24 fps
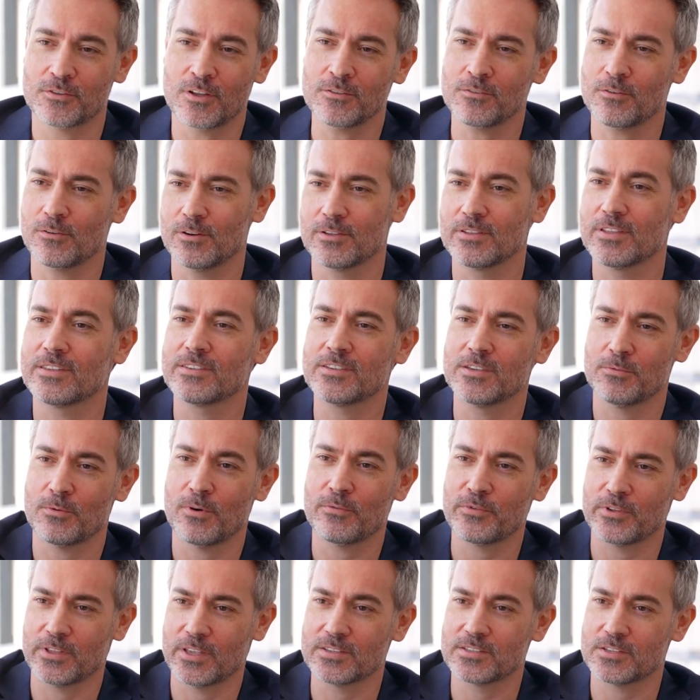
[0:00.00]
not only the team
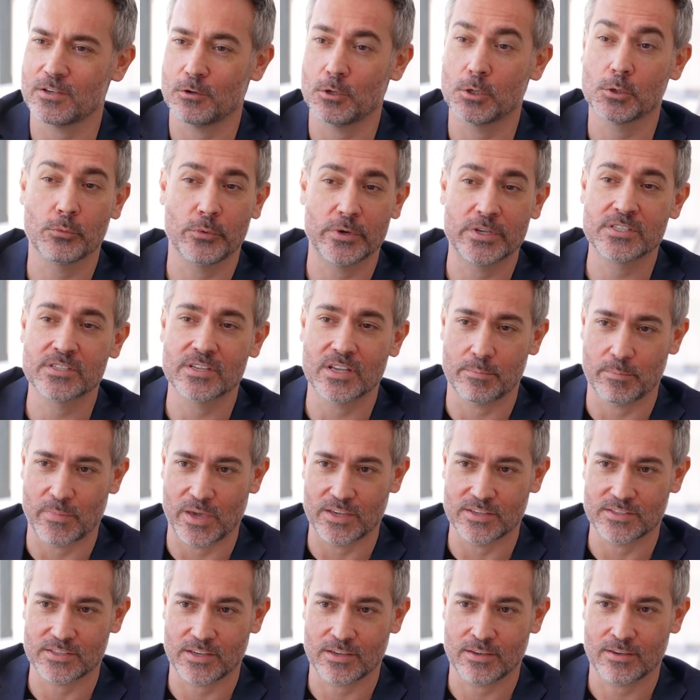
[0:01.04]
of anesthesiologists, which is
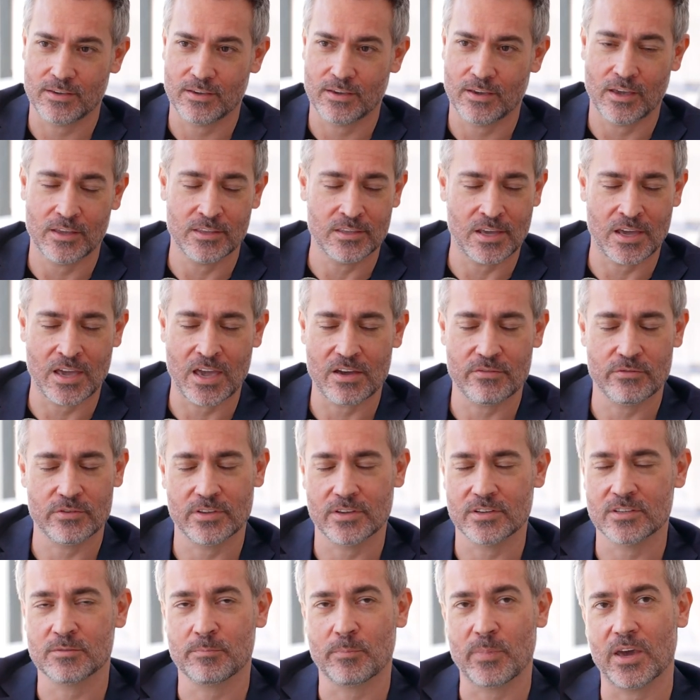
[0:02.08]
amazing, and I have
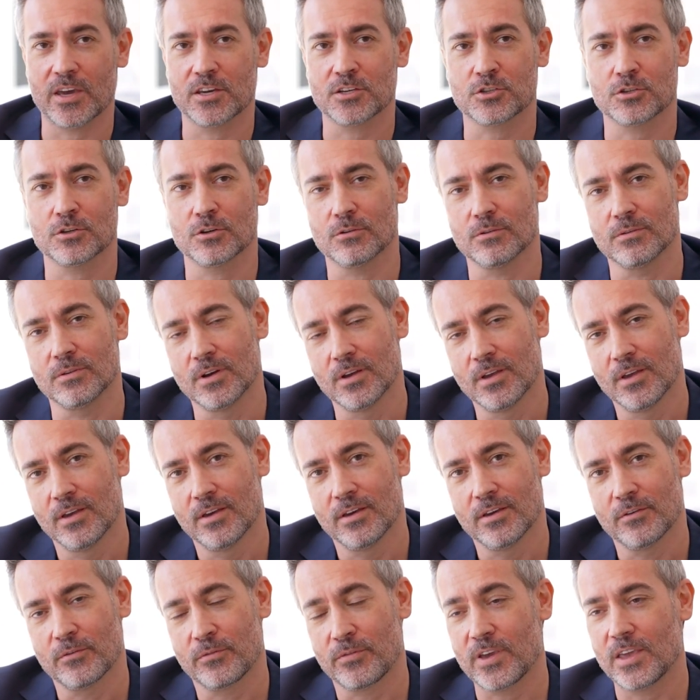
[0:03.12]
a special
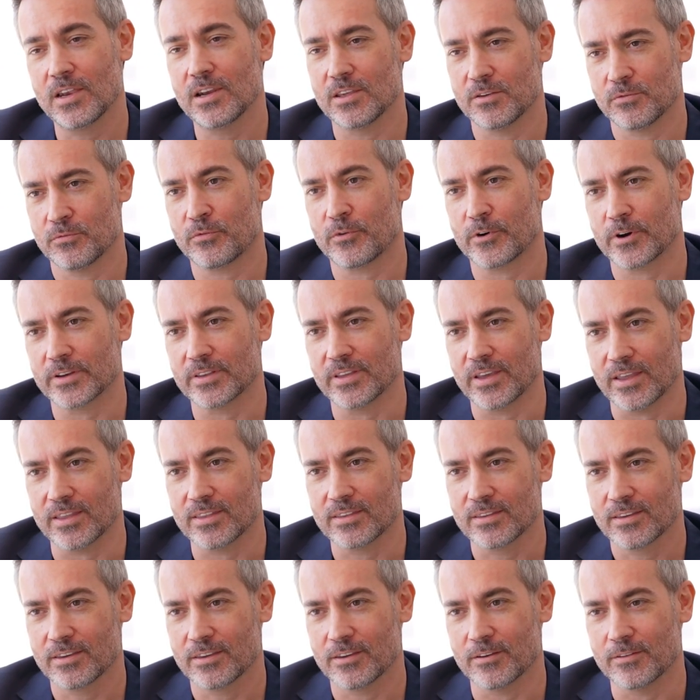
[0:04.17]
feeling for
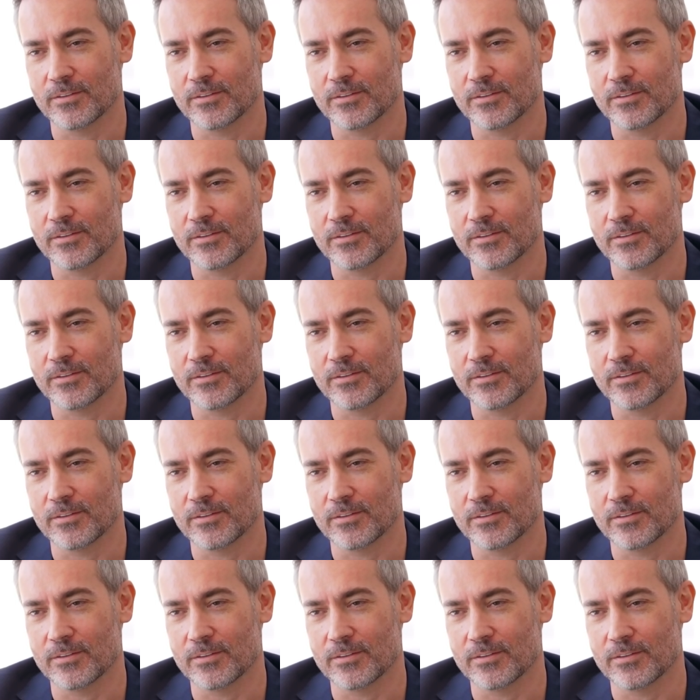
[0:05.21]
them,